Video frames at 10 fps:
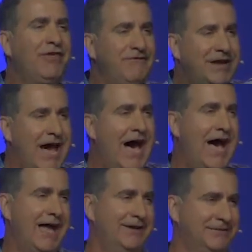of
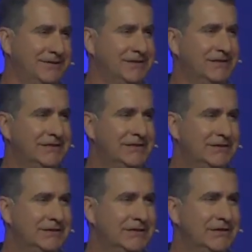God
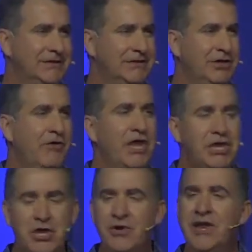so
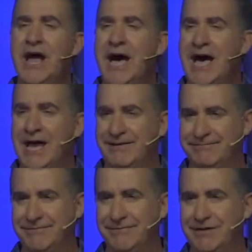that you and I
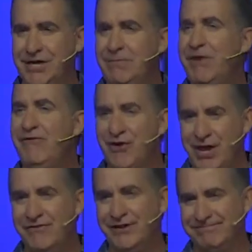can be
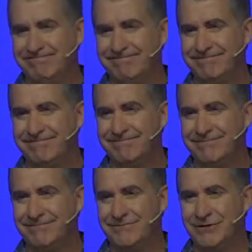forgiven,
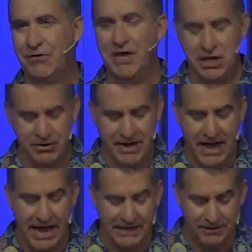so that you and
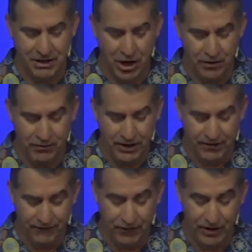I could go
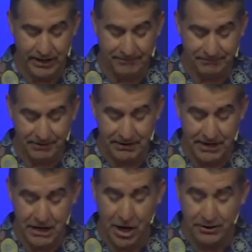free.
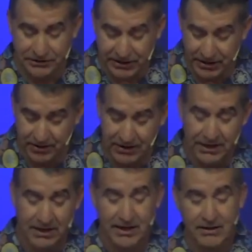And notice here
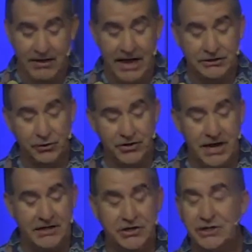the
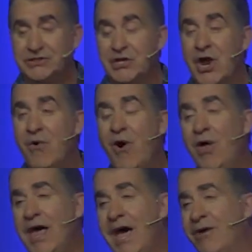exhortation is to go
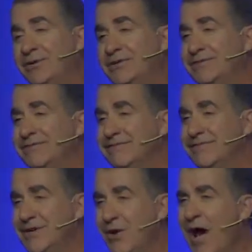all out.
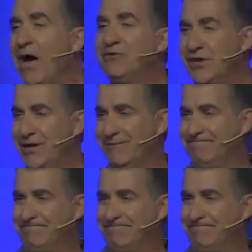Go out to him.